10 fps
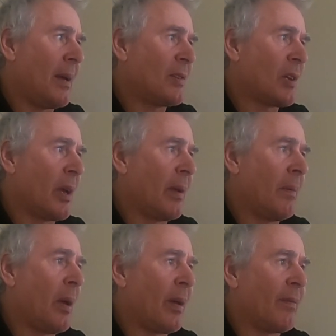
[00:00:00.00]
So
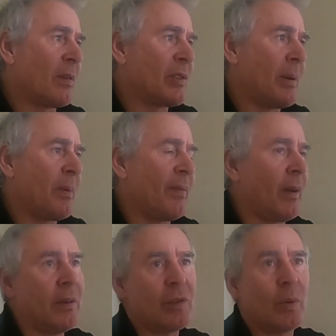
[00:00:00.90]
going for a separate
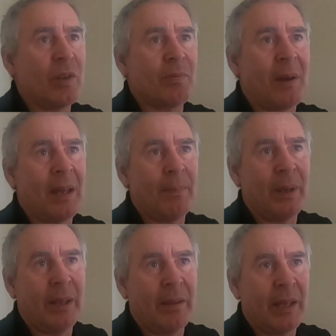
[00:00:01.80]
float switch may
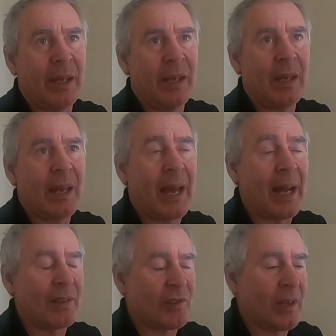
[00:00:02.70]
be the
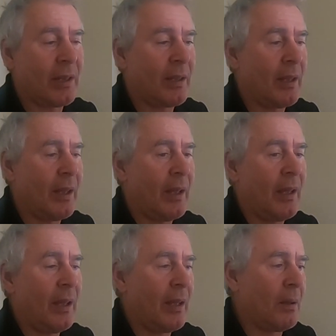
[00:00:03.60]
answer
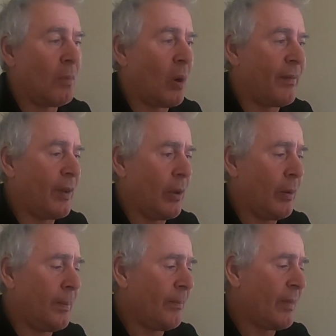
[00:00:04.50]
in my view.